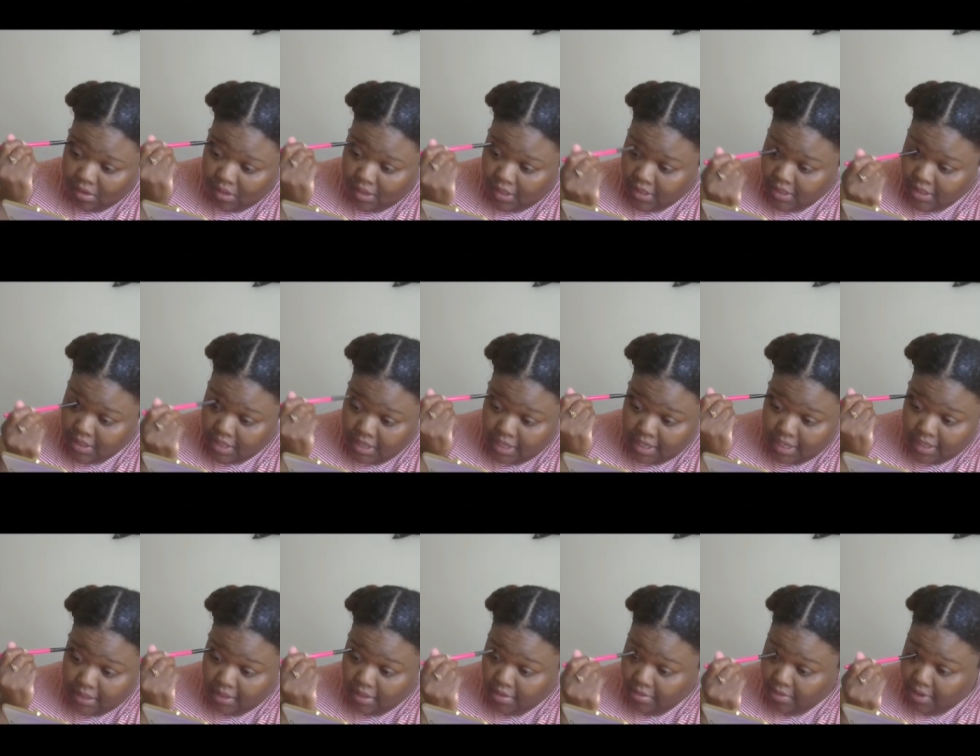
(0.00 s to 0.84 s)
because I
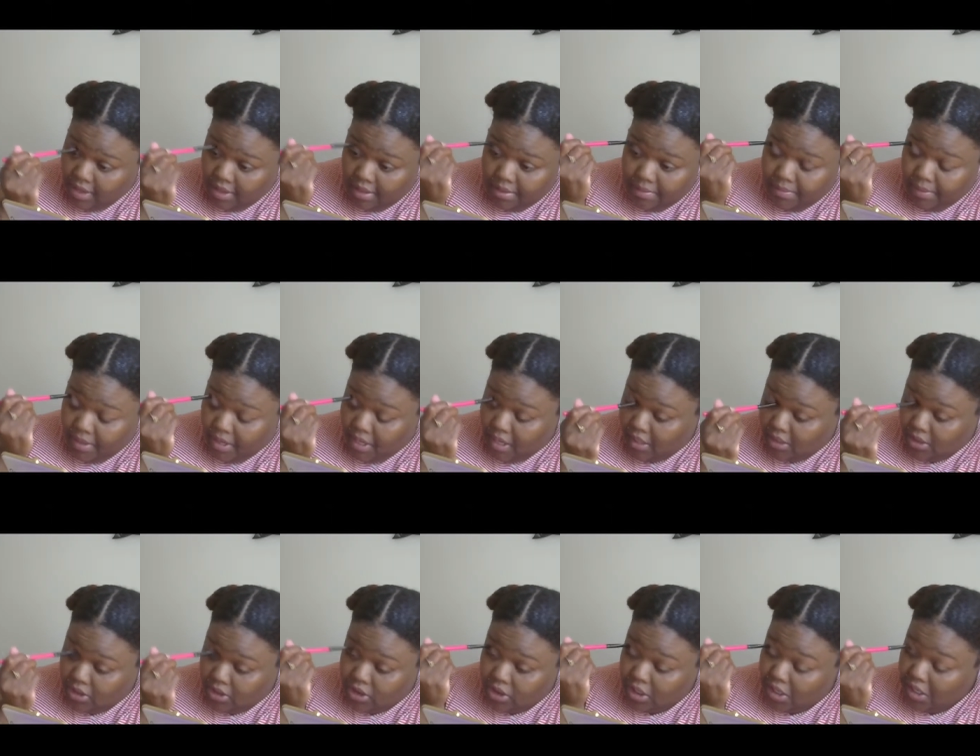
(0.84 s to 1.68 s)
like the way the
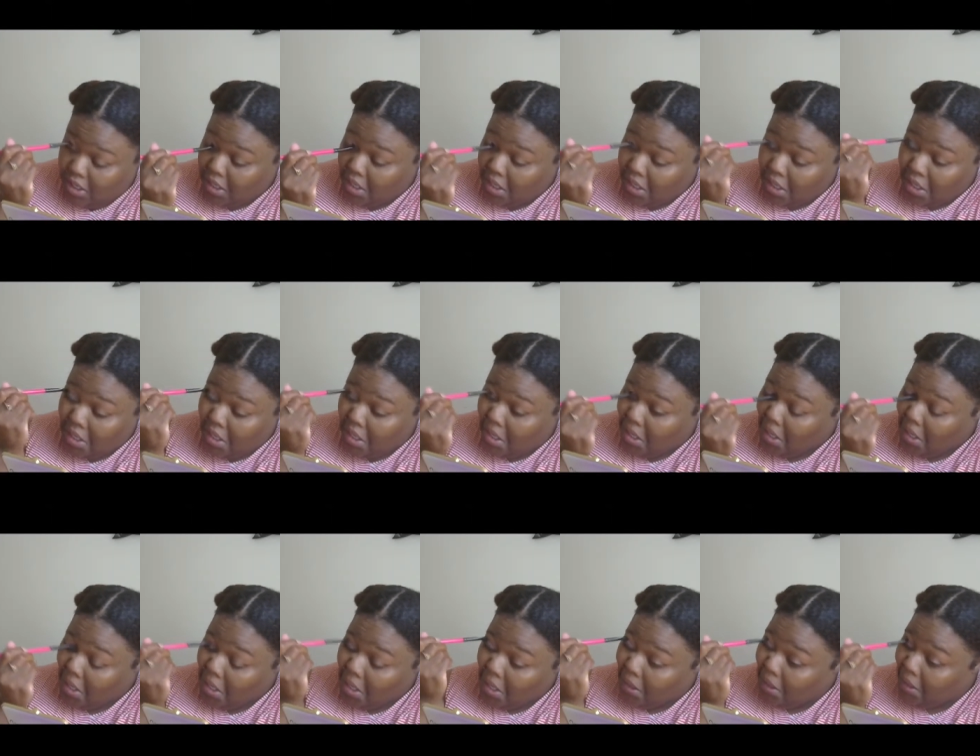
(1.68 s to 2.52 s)
peach
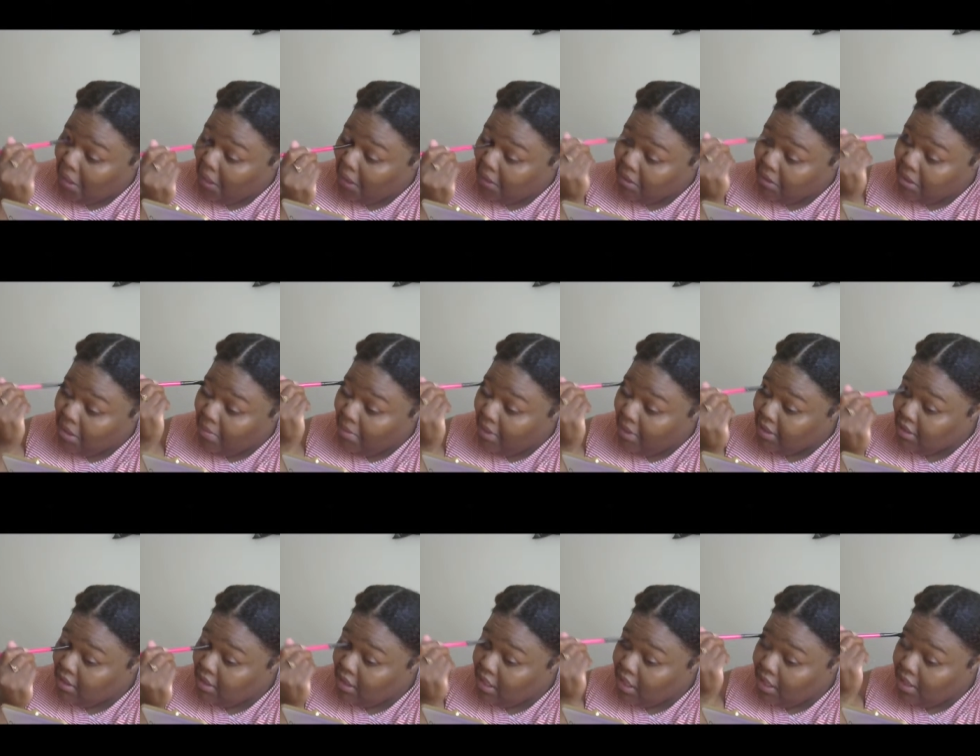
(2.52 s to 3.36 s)
looks on my
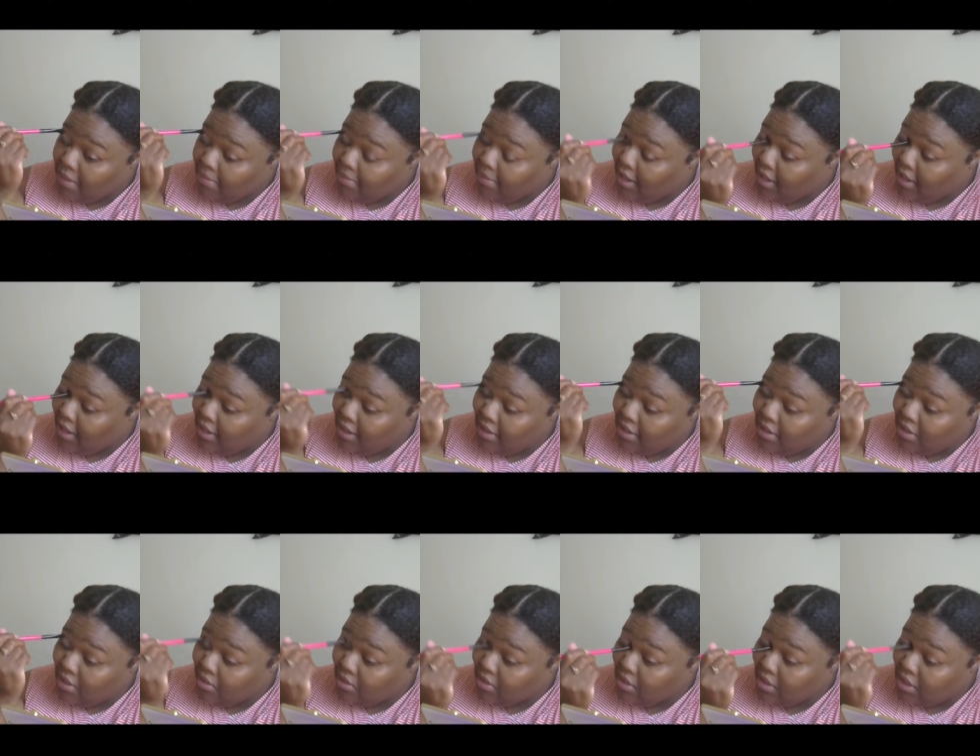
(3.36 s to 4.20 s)
skin. I'm not going
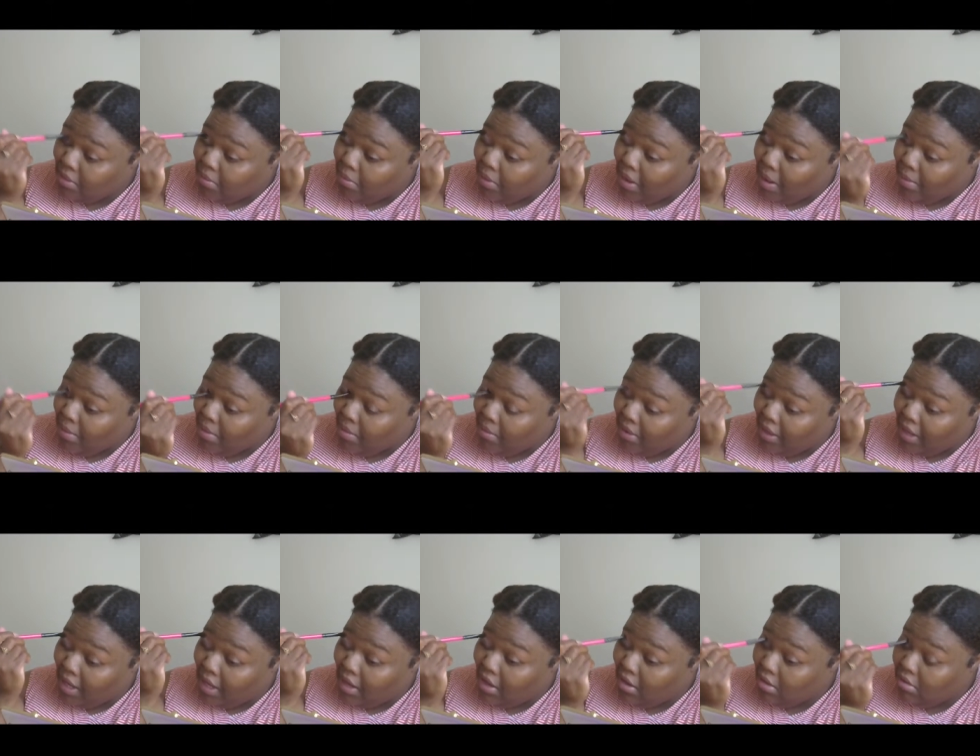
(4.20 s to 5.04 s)
to use any primer when
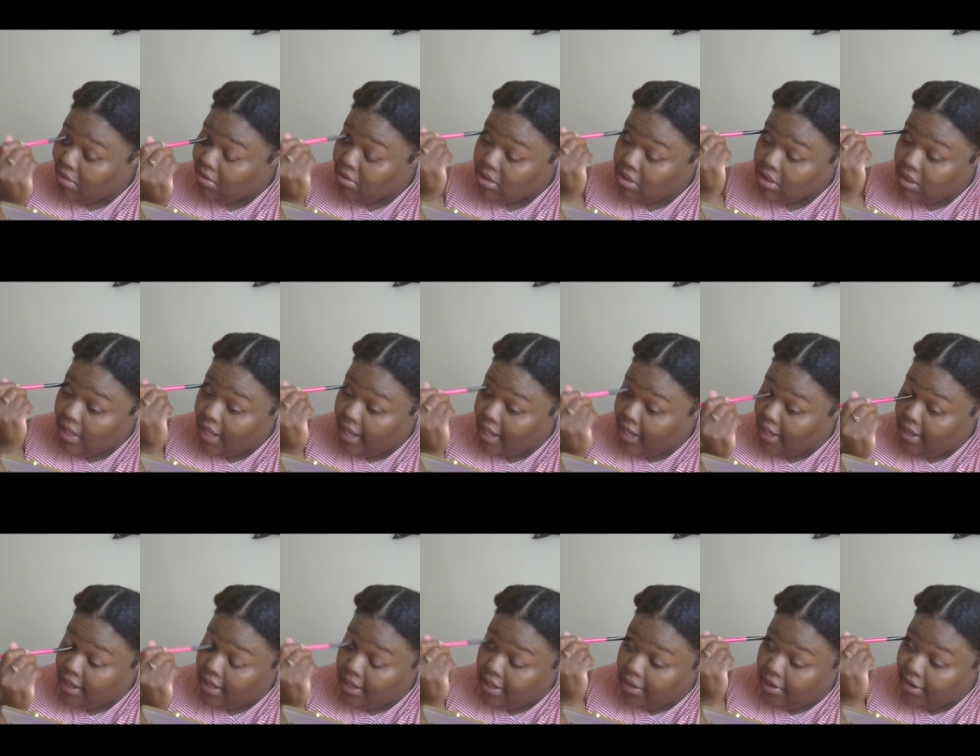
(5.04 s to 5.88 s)
I go to like
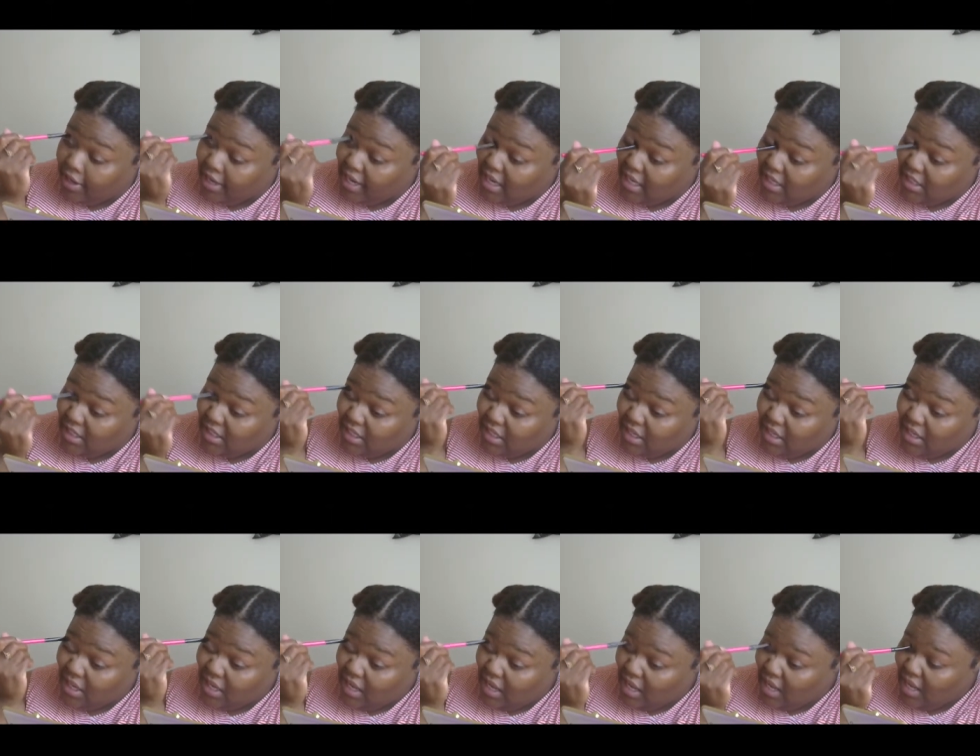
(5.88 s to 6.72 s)
cut a crease
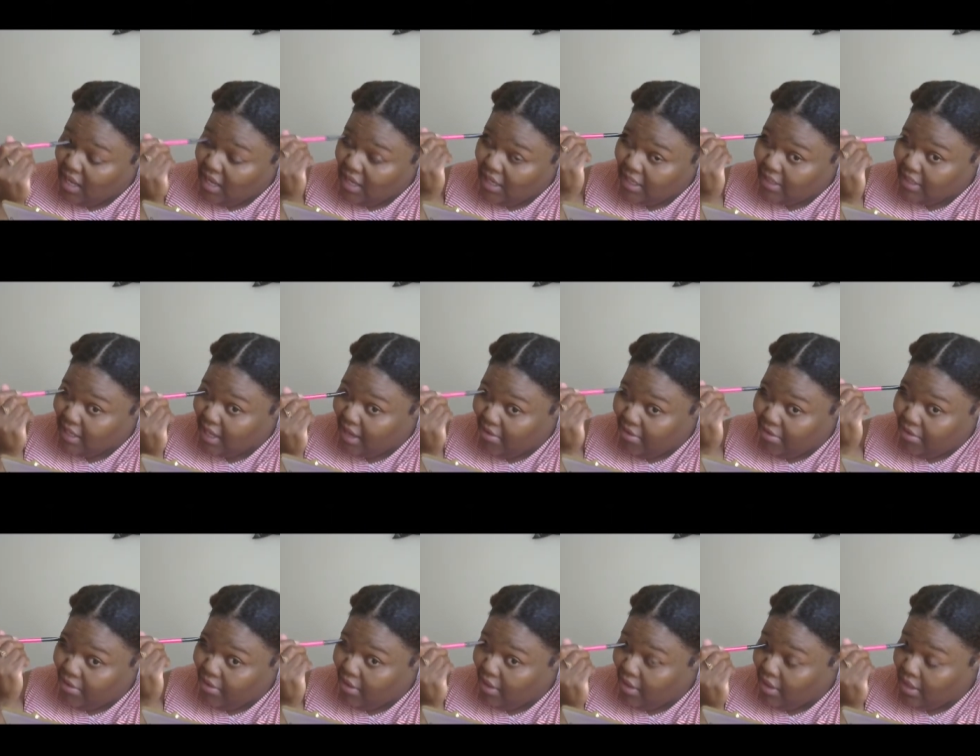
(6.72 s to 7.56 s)
because I have a
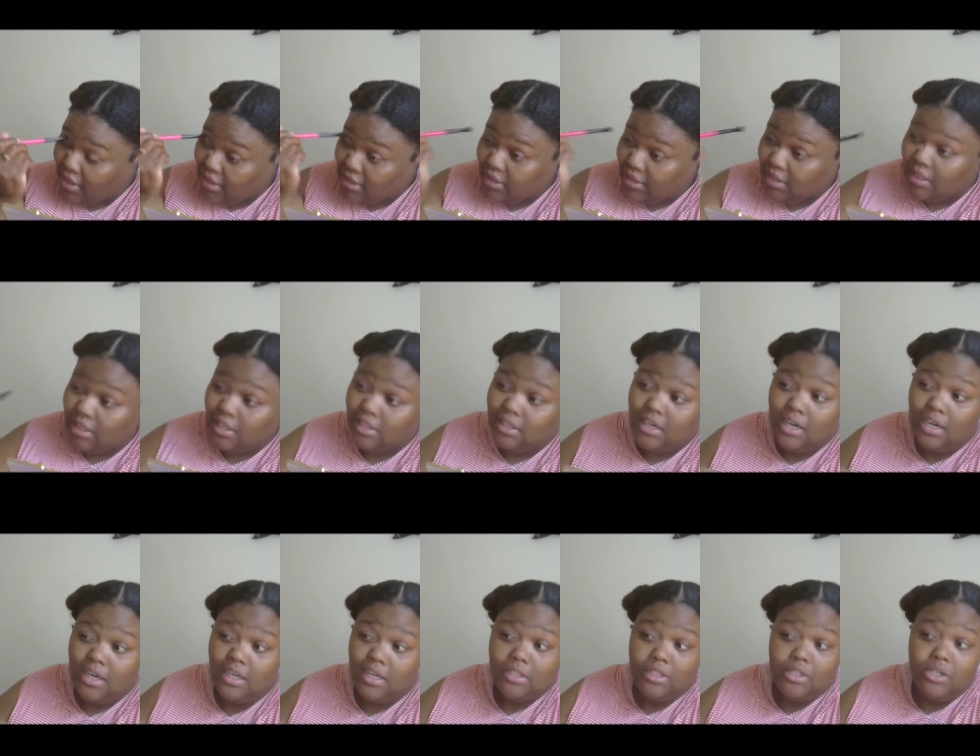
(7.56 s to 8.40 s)
feeling this is going to
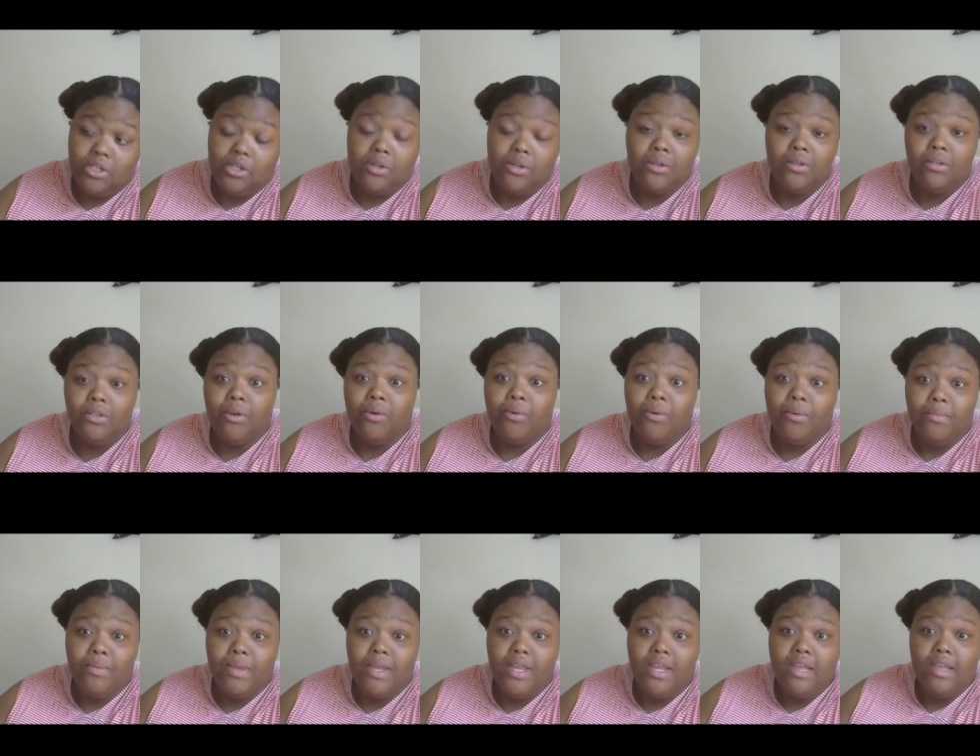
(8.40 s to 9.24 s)
turn into,
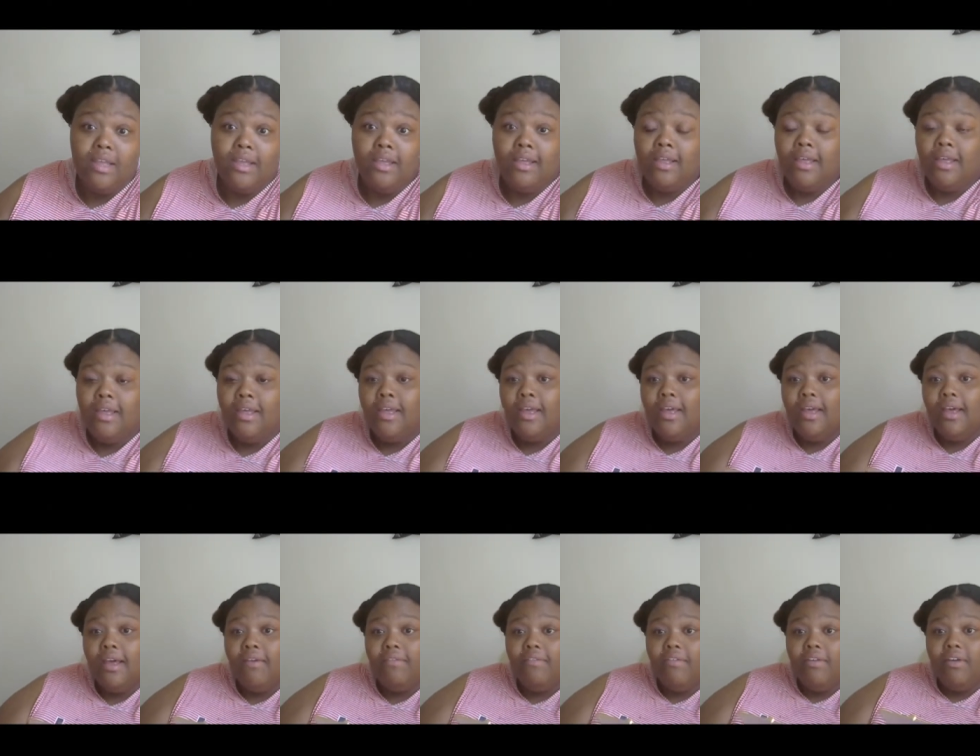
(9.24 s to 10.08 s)
normie,
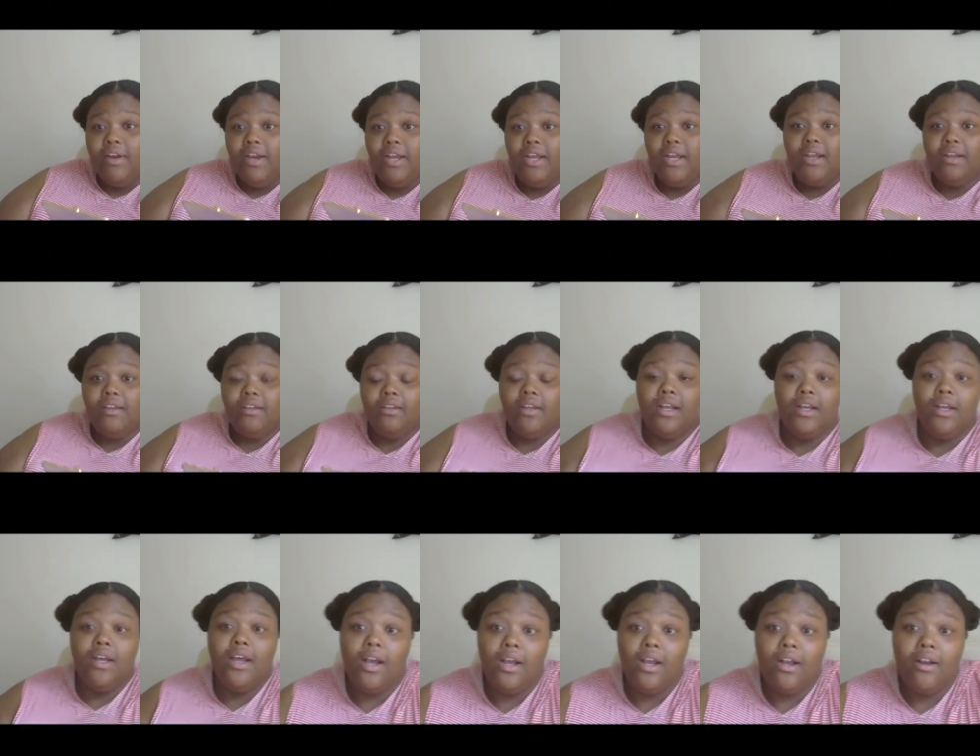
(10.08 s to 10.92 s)
a very a
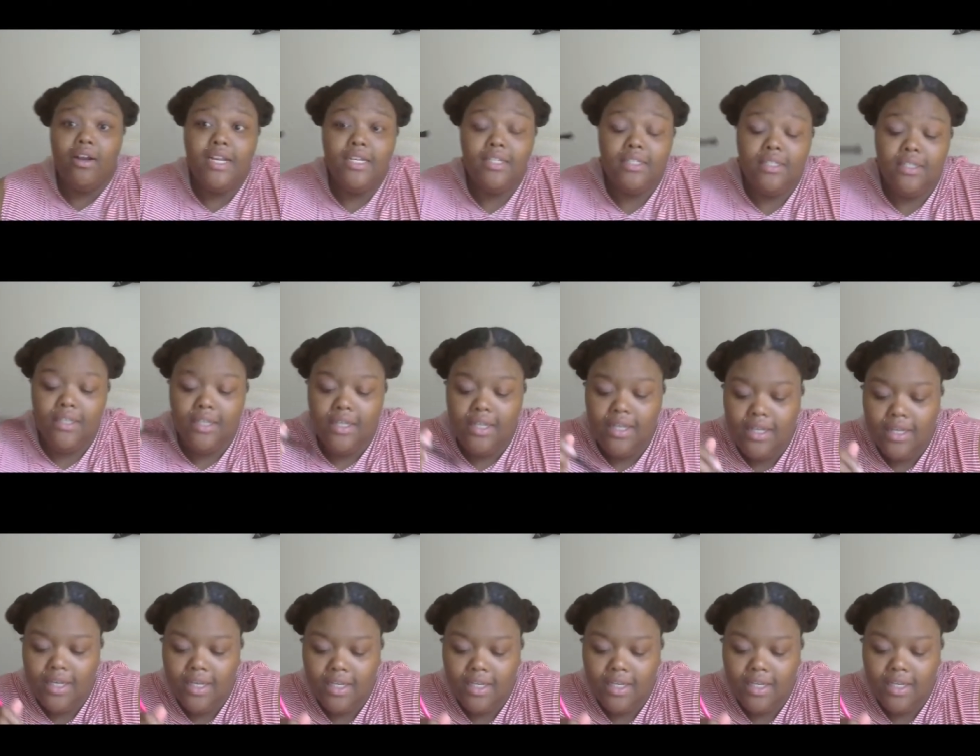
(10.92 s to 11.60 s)
cut crease look.